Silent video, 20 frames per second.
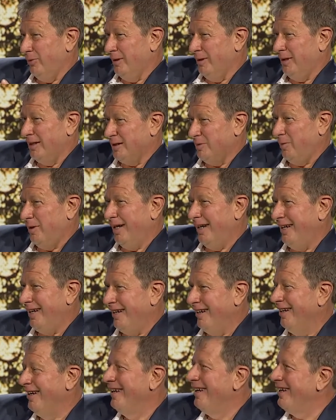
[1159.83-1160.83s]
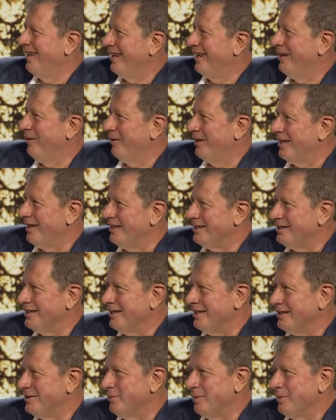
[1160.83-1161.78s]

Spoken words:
explain what this is,